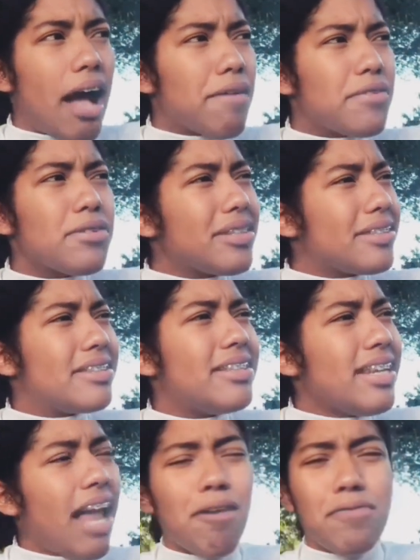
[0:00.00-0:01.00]
this
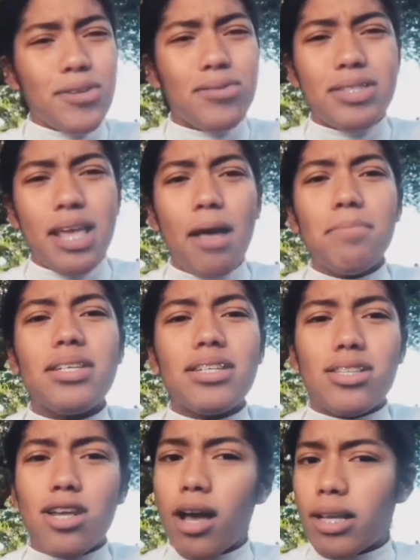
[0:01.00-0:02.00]
sin. I feel tempted to
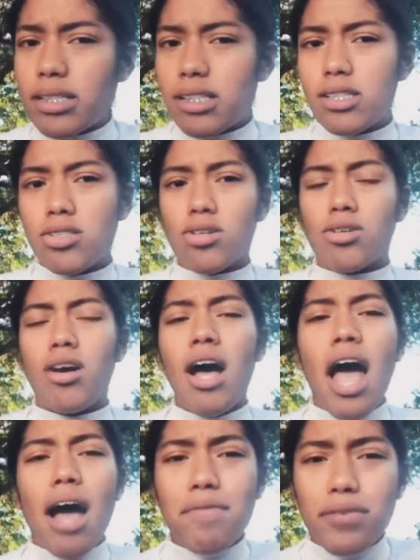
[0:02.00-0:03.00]
talking to this girl.
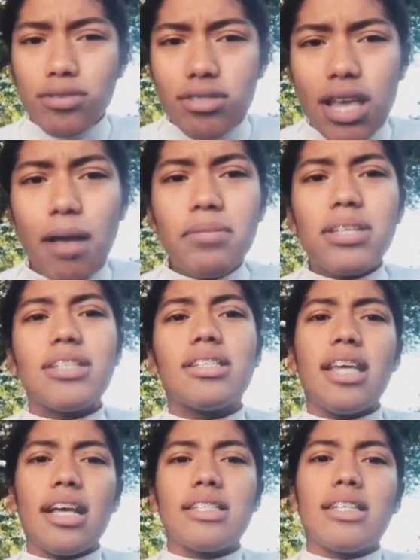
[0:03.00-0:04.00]
I feel tempted to
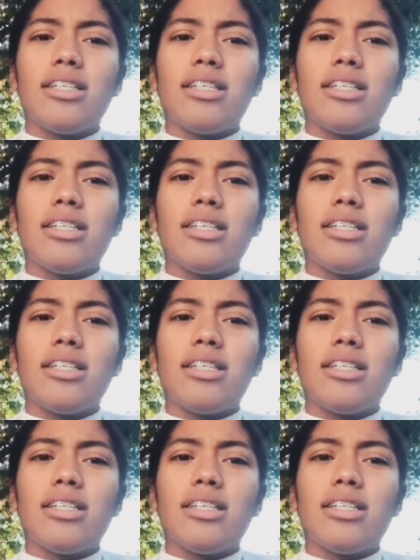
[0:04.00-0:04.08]
texting this